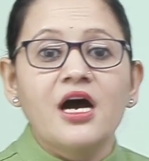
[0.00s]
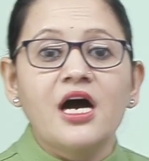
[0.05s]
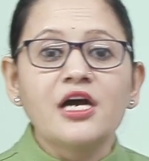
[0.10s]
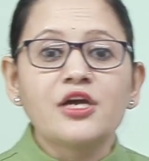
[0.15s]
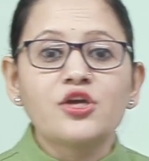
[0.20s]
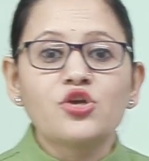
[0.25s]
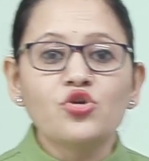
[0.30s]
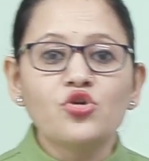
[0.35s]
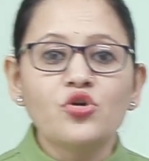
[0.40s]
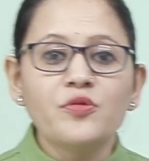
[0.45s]
A
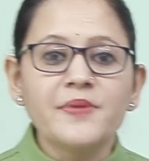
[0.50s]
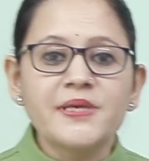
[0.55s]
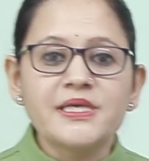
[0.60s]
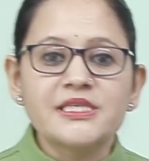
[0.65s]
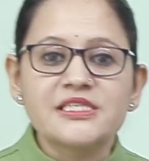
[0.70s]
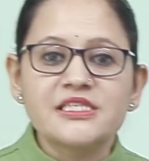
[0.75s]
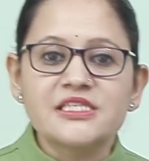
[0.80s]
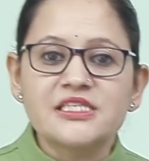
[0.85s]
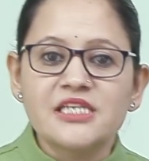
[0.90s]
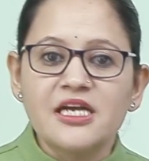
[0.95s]
cube
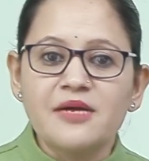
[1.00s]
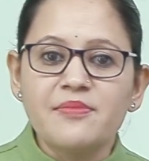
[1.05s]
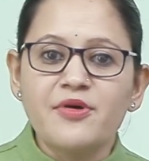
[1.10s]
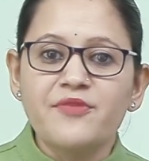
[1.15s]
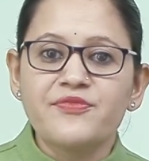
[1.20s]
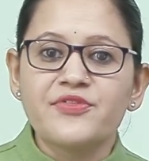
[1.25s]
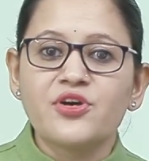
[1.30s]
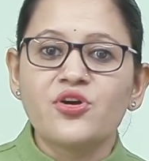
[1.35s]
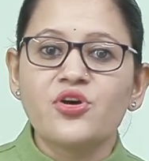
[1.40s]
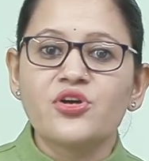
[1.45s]
is the sum
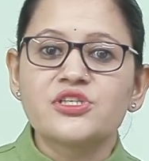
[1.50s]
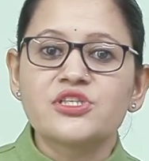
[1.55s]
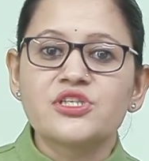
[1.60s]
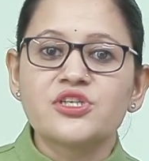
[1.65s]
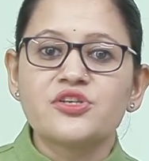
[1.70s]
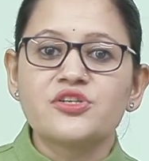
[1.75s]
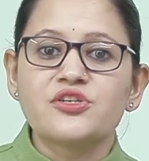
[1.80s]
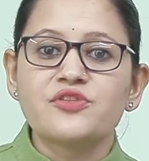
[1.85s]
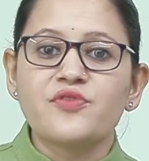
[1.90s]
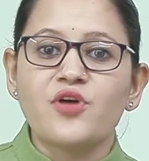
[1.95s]
of the
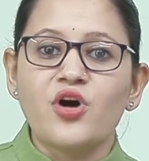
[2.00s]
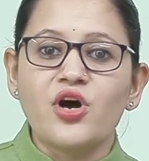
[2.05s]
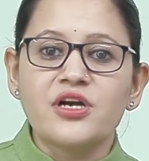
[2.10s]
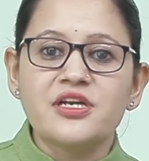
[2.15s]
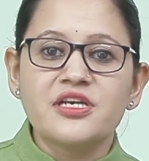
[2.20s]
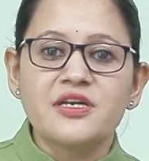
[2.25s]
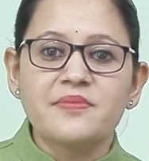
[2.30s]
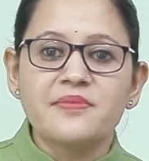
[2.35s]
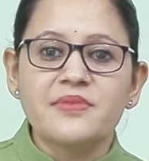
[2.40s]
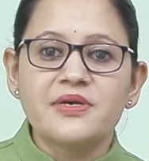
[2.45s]
consecutive
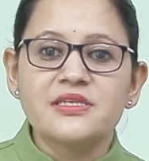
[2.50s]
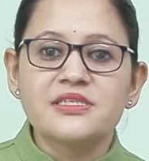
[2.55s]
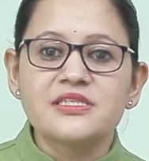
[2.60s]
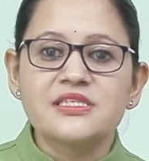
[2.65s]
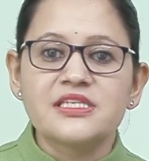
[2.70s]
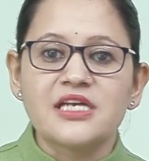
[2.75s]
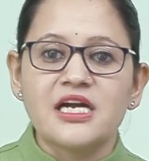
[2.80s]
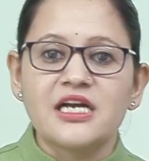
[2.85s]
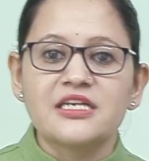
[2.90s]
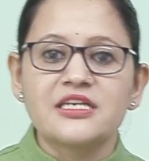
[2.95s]
odd numbers
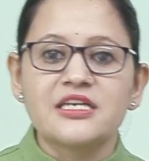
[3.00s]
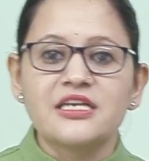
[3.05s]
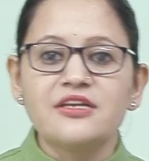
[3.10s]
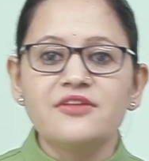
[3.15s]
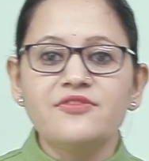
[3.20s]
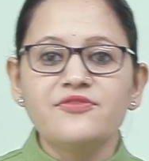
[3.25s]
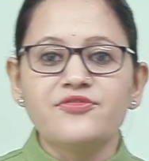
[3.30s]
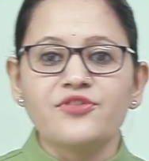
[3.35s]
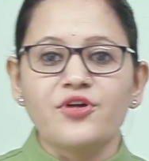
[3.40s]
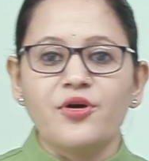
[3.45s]

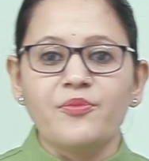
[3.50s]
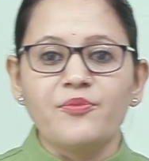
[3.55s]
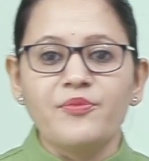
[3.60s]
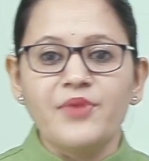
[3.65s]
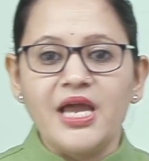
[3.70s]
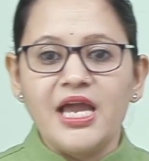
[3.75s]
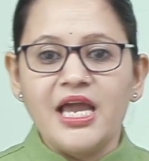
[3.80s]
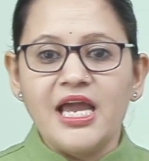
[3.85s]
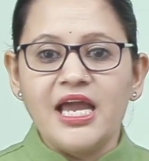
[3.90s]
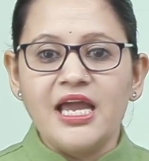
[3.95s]
starting from
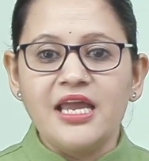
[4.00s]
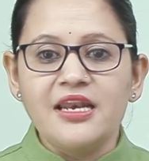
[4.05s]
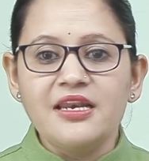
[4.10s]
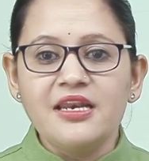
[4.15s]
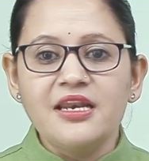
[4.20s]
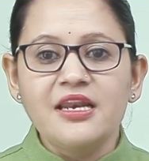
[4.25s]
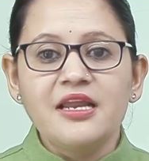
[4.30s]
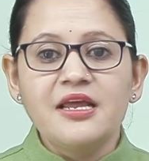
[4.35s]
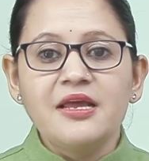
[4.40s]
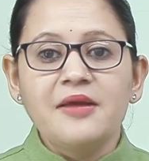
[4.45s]
n
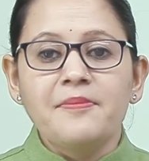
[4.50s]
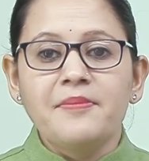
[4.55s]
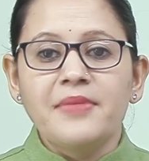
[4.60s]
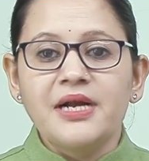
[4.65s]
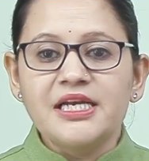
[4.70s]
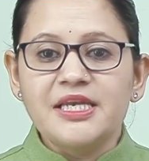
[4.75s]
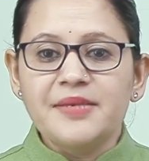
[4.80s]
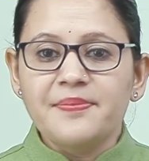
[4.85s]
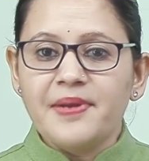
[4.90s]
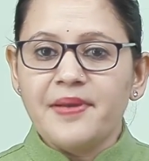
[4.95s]

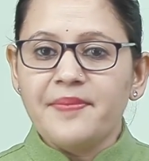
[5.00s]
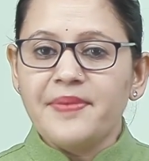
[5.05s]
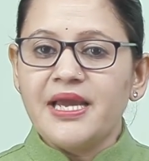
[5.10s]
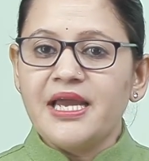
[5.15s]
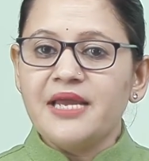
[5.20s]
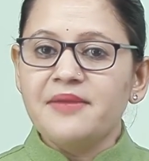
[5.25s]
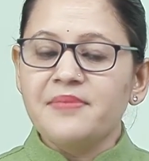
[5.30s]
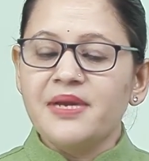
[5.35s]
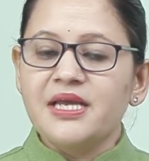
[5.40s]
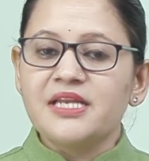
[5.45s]
multiplied by
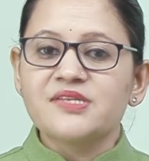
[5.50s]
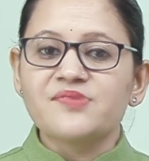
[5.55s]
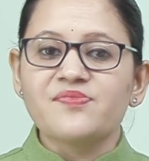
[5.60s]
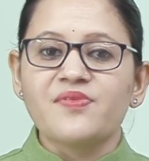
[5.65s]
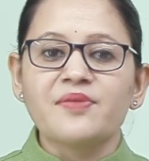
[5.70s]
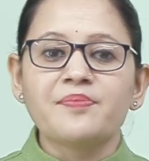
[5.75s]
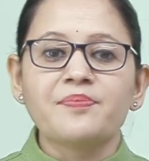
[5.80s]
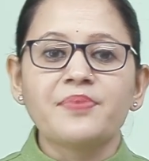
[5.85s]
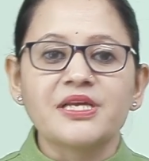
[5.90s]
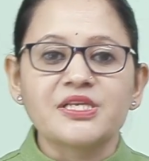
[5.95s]
n minus
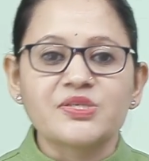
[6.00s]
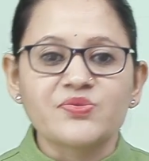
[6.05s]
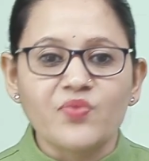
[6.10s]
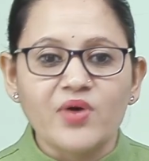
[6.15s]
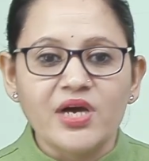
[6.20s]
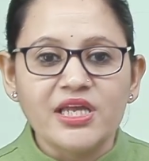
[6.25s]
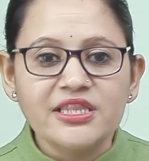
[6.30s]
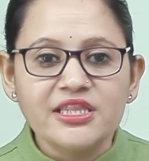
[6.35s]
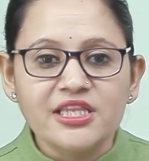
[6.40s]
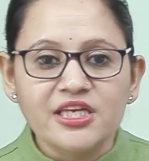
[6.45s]
1 plus
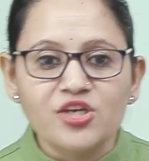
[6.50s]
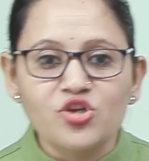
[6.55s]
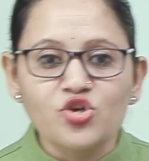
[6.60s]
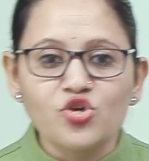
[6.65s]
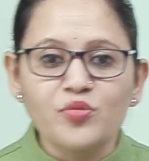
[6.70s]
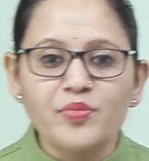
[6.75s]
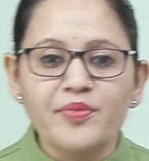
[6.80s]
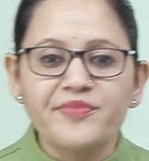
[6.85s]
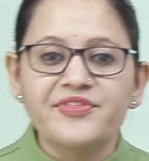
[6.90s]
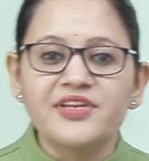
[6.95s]
1. The
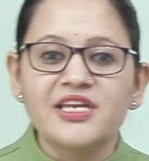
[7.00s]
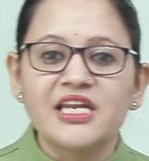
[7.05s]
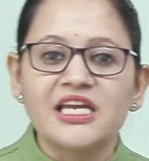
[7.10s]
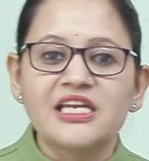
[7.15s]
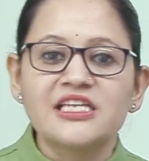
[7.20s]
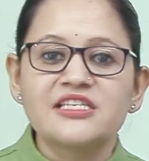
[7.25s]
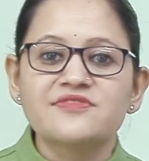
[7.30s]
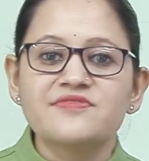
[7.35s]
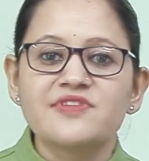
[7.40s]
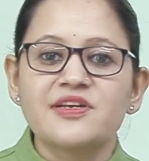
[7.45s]
cube of the
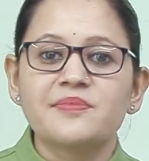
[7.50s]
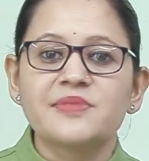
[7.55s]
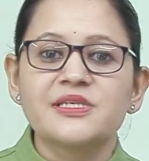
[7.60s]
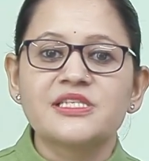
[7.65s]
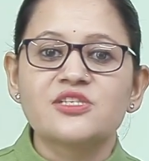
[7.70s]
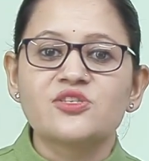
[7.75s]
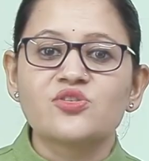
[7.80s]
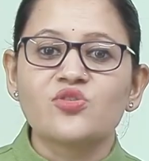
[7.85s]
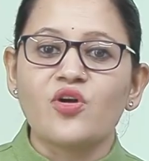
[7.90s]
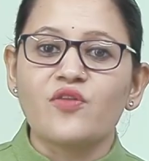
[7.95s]
negative
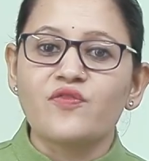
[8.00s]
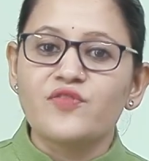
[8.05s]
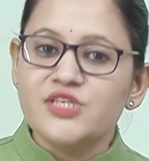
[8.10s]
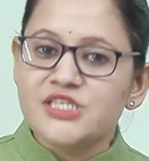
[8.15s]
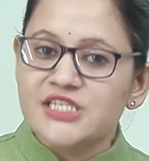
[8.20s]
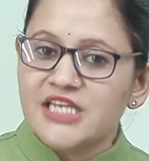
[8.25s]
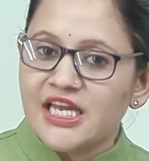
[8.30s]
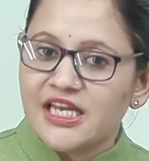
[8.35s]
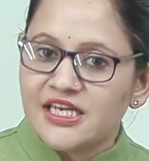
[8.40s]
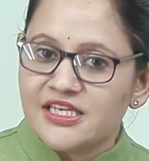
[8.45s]
numbers is
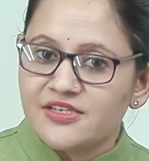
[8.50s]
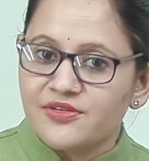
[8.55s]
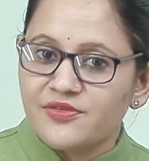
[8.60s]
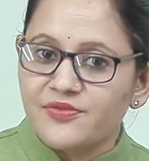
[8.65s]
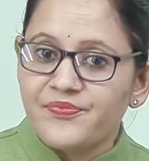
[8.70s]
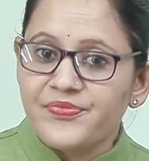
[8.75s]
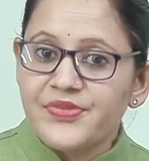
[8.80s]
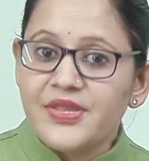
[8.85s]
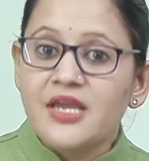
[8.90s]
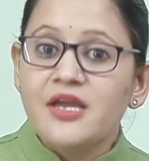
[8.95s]
always negative
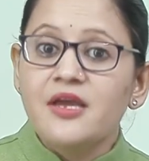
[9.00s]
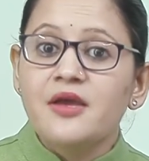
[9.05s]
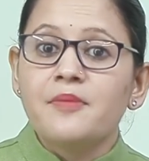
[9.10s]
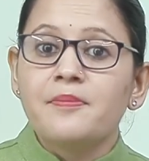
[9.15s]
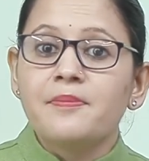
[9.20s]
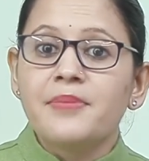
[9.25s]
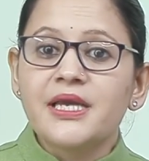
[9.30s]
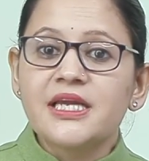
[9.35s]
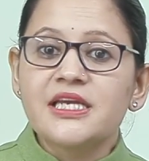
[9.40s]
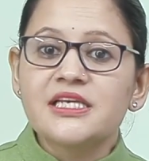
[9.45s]

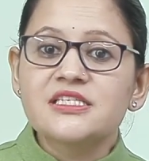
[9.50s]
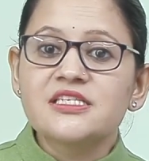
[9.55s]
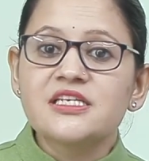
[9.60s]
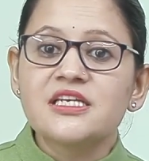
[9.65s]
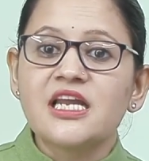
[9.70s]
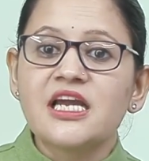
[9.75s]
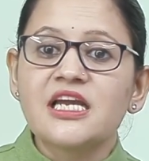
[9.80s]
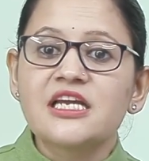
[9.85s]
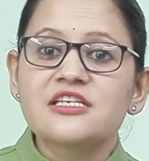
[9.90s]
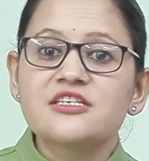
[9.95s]
because the
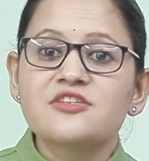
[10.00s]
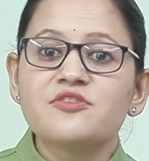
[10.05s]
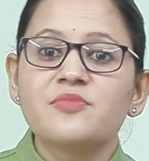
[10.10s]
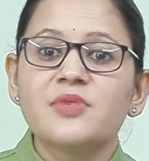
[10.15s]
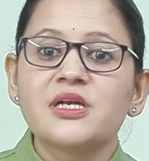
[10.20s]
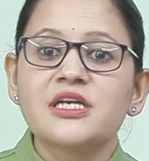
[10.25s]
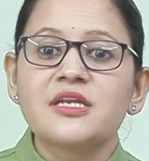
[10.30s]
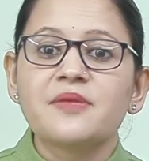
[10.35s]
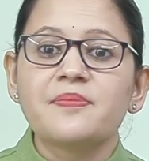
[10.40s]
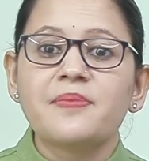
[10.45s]
negative
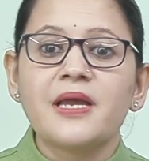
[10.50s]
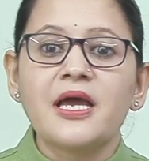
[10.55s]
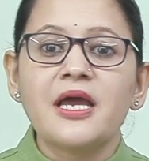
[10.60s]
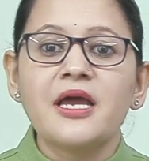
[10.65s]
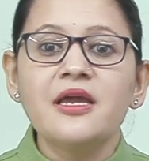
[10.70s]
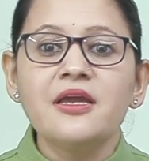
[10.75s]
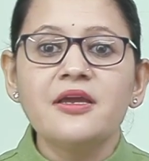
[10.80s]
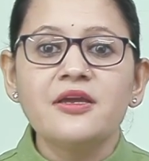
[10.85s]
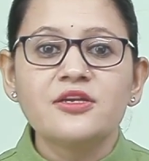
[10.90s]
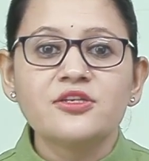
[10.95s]
multiply
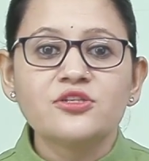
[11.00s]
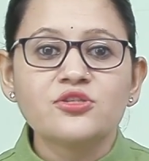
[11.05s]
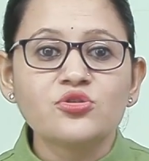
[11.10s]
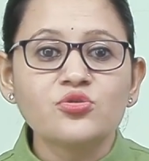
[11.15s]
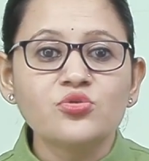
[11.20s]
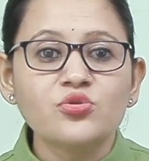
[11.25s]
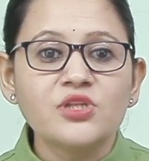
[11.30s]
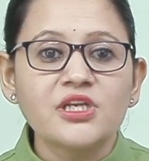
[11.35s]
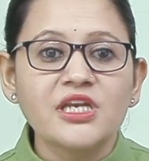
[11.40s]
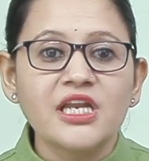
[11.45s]

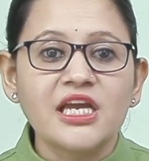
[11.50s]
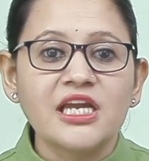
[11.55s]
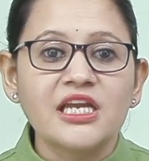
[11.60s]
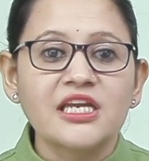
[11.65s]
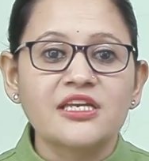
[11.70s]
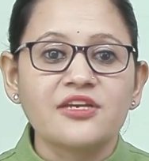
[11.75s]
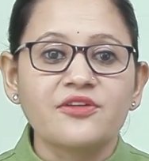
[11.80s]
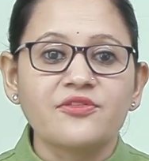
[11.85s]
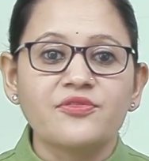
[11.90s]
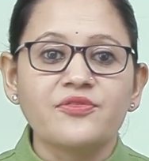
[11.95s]
to the
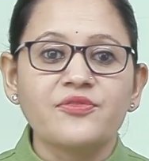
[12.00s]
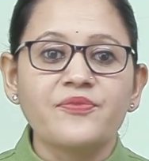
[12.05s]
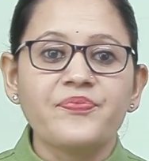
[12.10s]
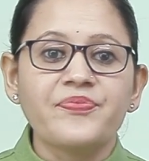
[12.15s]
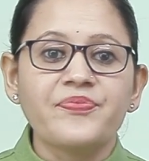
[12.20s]
negative.